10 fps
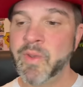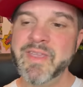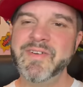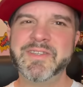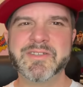
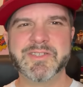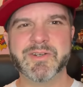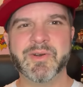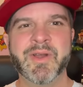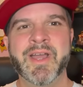Even those
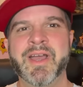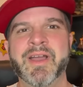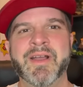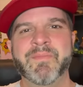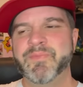little
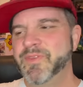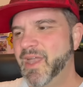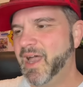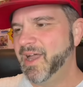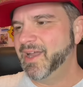
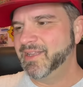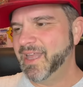uh,